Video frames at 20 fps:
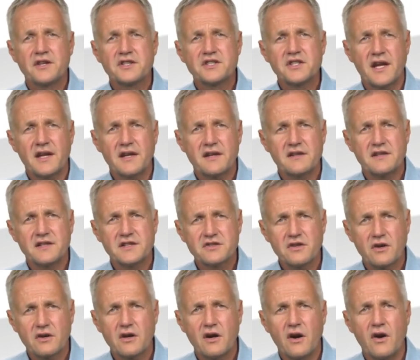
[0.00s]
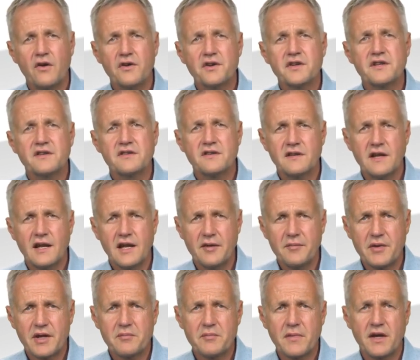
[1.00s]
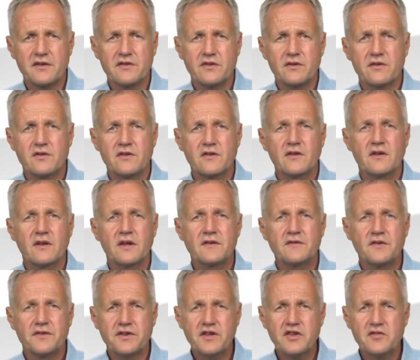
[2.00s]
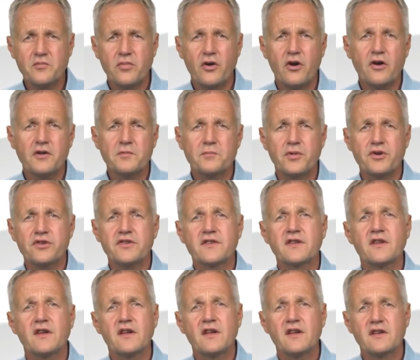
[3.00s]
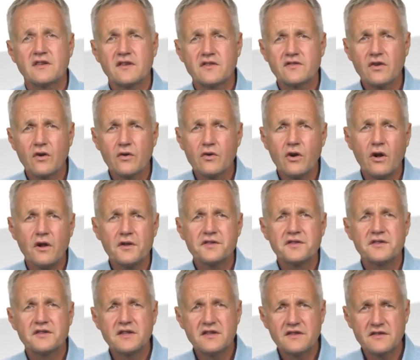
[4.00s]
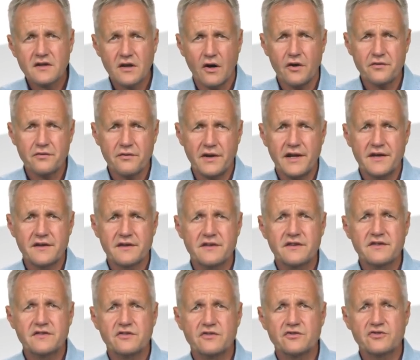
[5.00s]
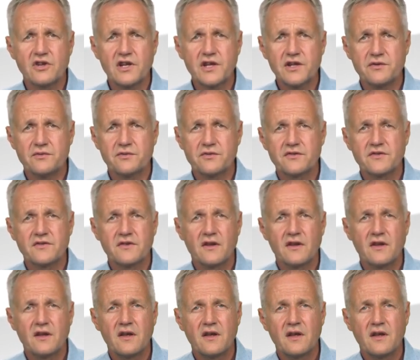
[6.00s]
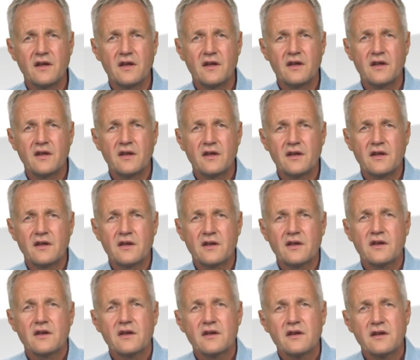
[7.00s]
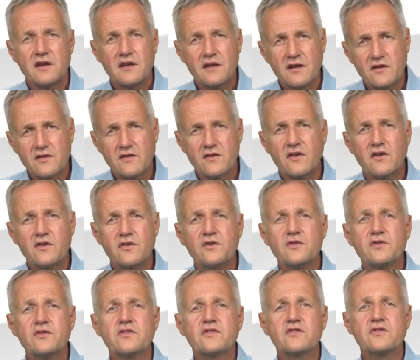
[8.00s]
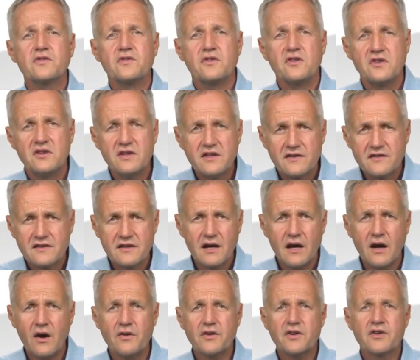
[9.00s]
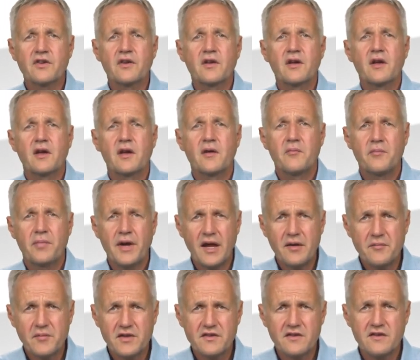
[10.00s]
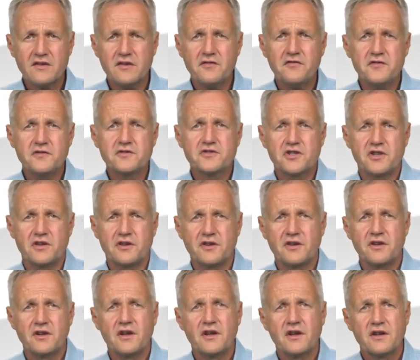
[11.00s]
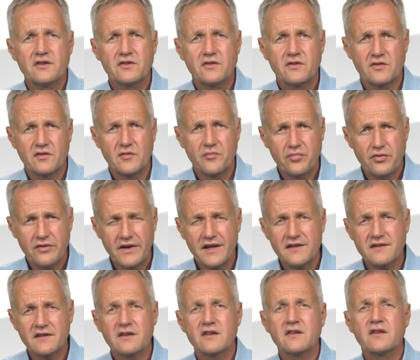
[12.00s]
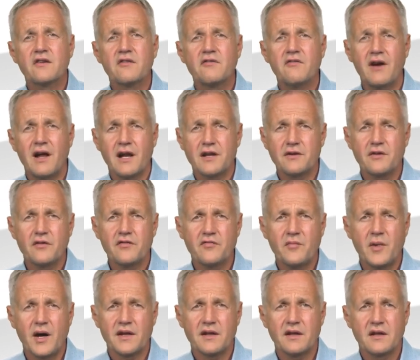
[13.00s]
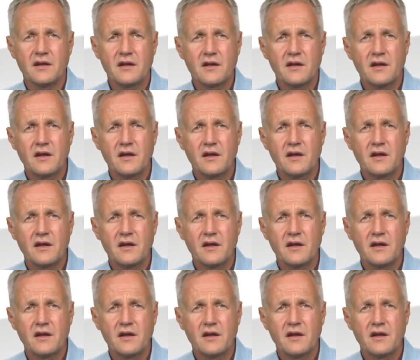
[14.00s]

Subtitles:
taken into account in the dynamic methods. For this purpose, the so-called discount rate is usually used. It is used to discount payments in the future to the present value of money.